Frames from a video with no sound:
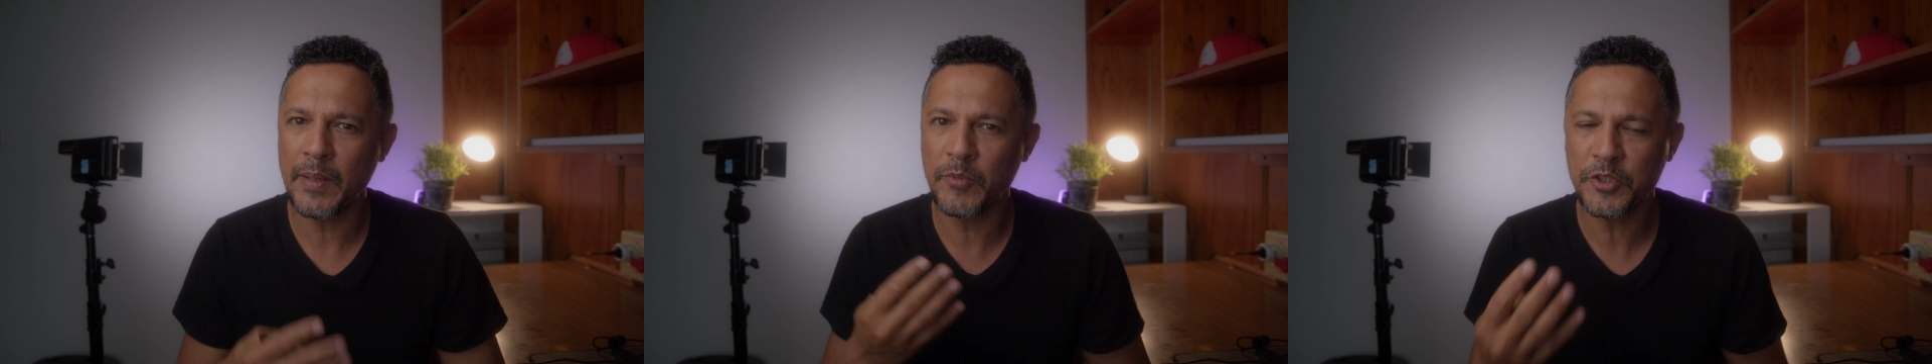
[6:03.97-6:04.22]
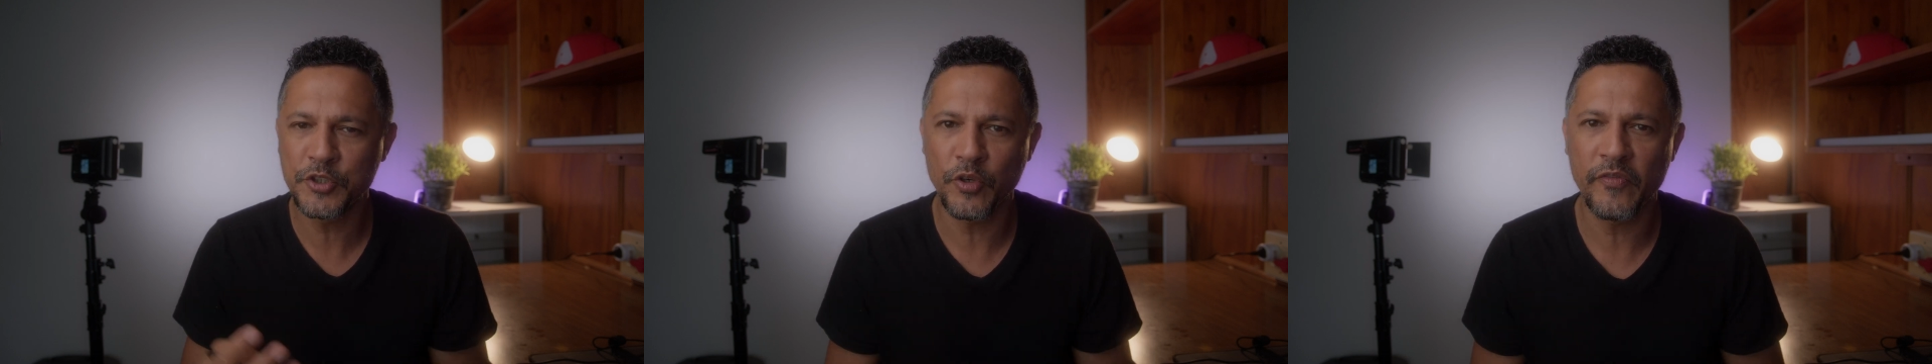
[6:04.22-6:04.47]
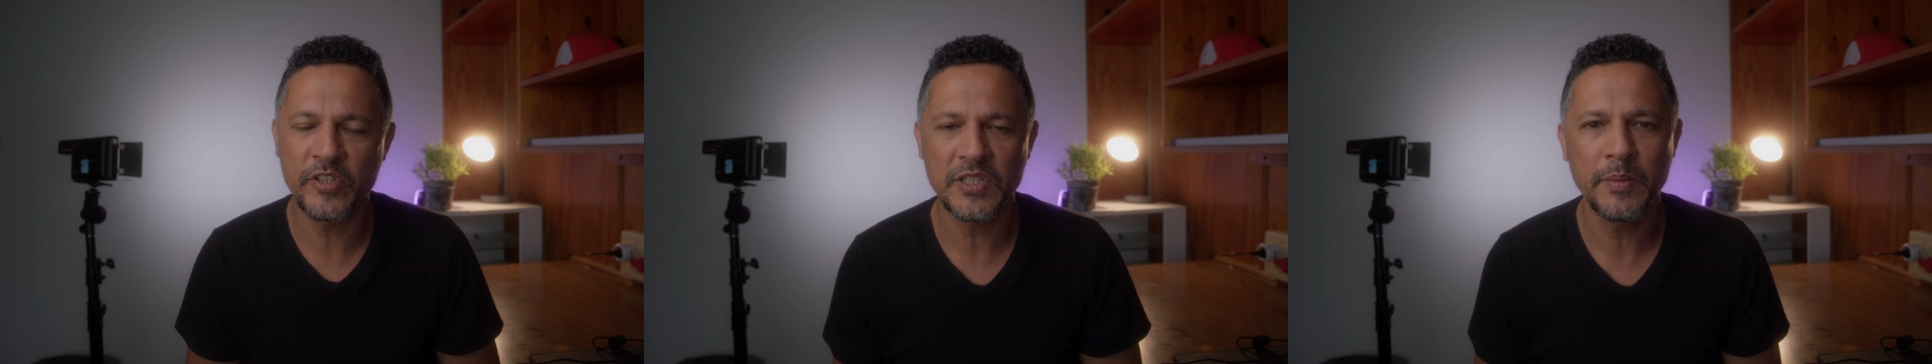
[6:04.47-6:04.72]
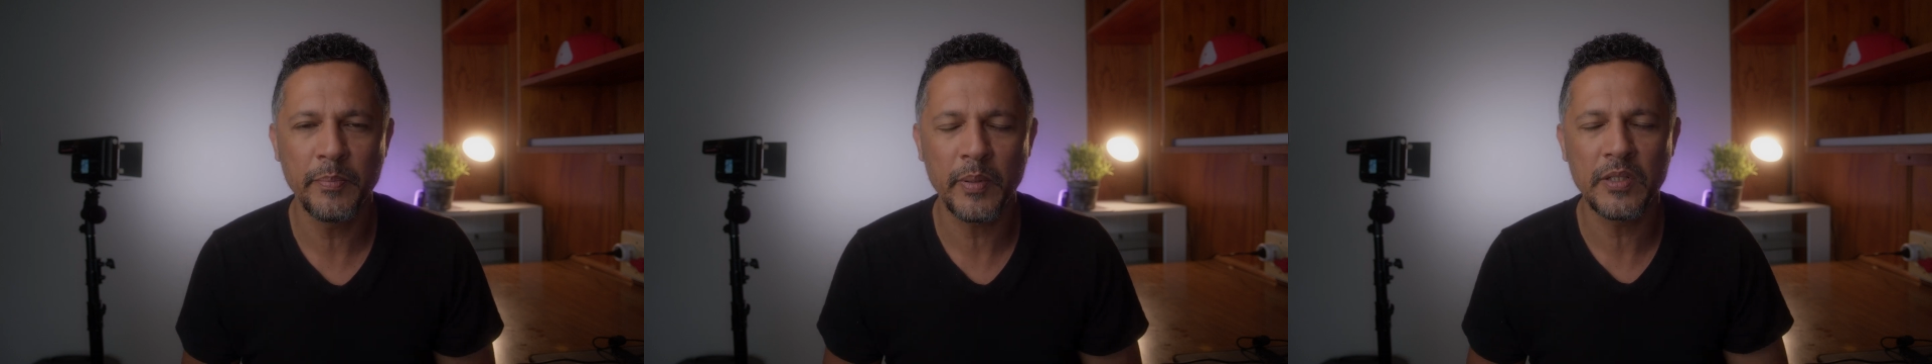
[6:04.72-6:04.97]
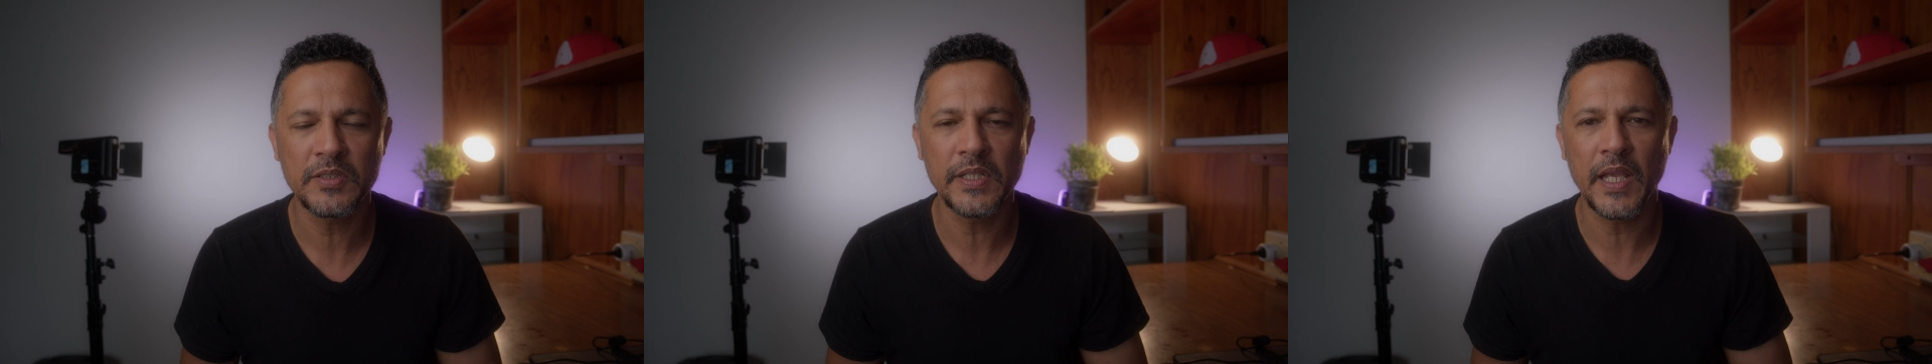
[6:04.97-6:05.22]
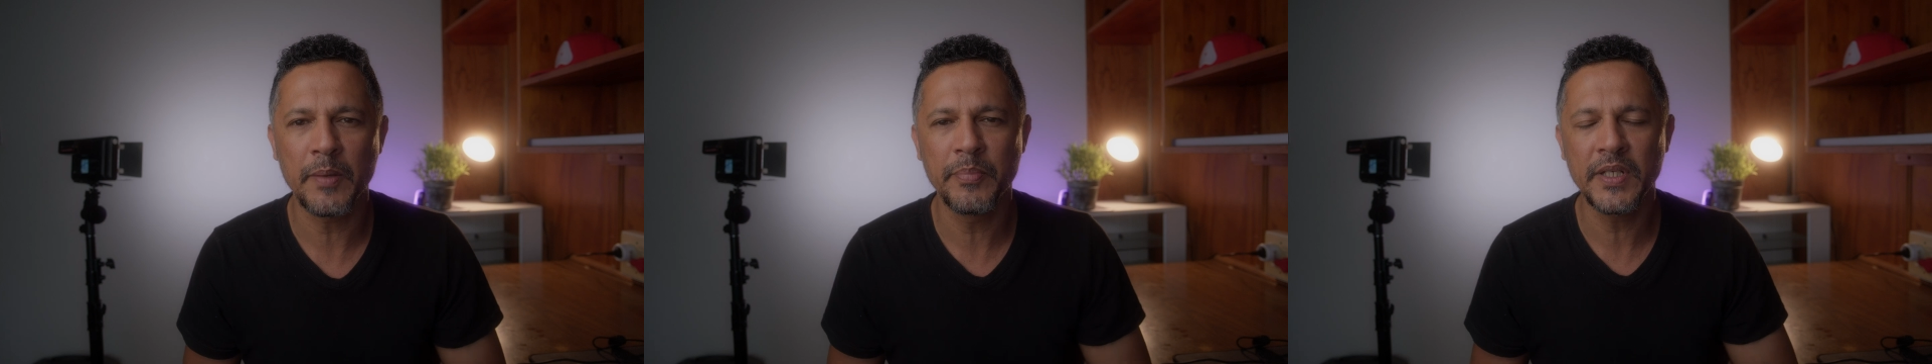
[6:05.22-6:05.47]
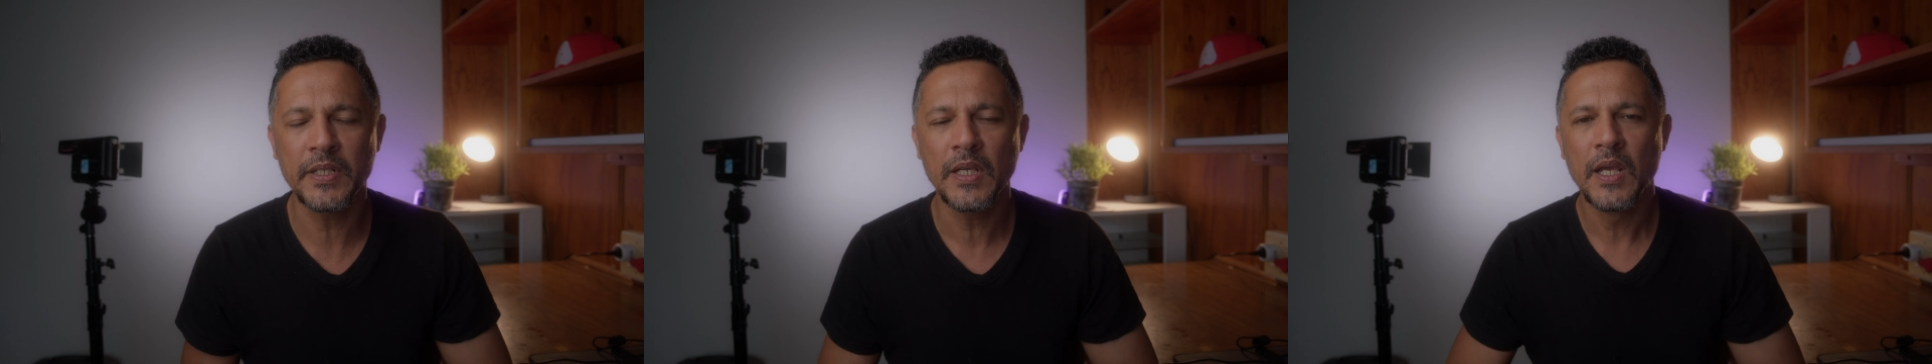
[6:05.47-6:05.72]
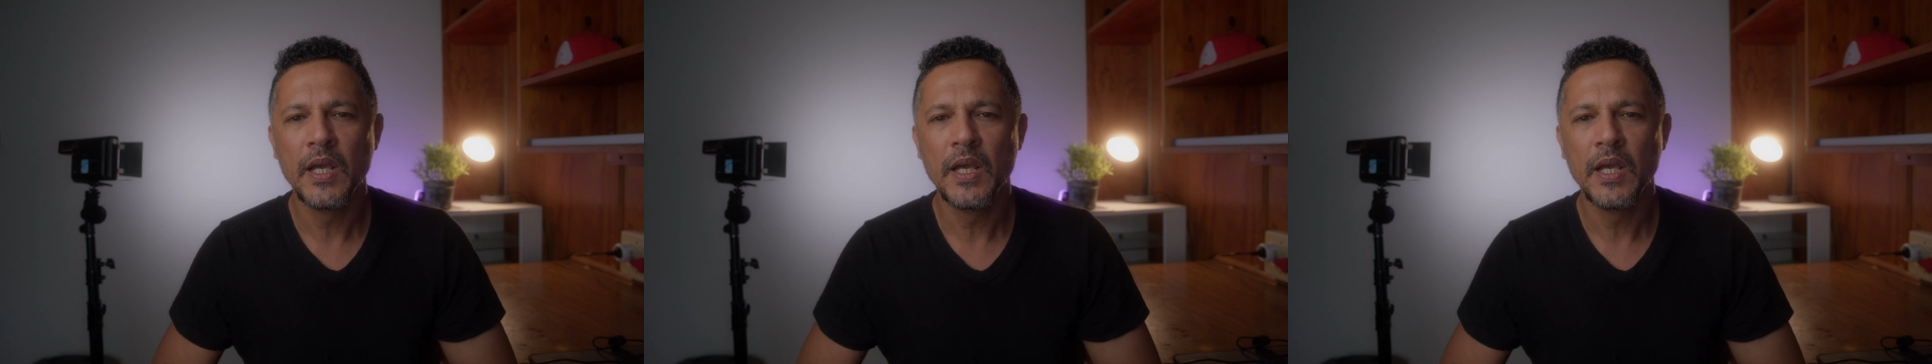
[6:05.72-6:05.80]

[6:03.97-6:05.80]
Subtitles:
I'm not sure if there's any pulsing happening.